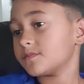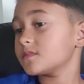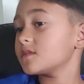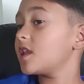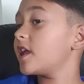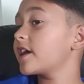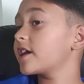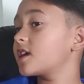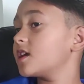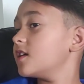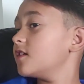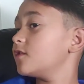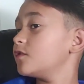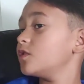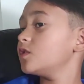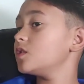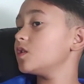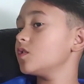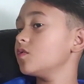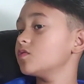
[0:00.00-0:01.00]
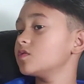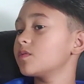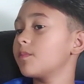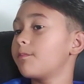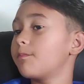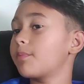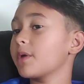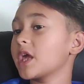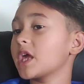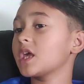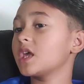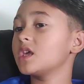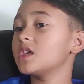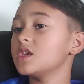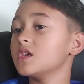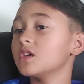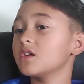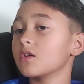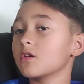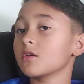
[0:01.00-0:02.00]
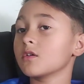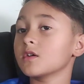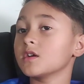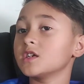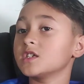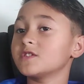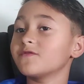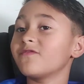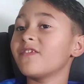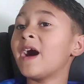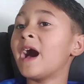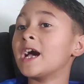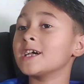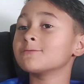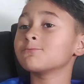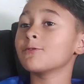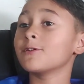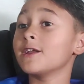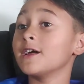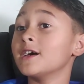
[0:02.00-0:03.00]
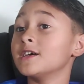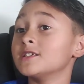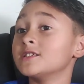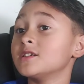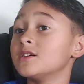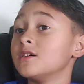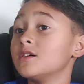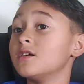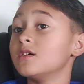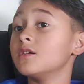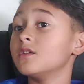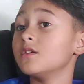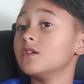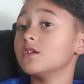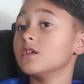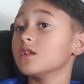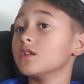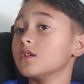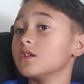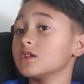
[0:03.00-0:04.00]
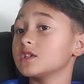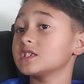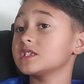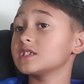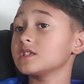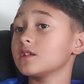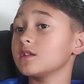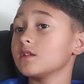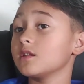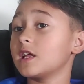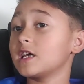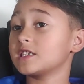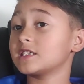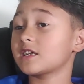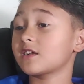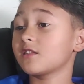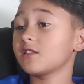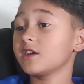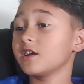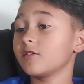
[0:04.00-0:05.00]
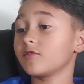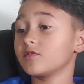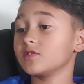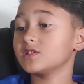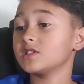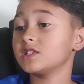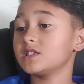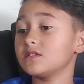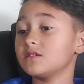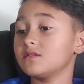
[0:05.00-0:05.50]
Like if you use a big gear, it's fast, but it has less clearance.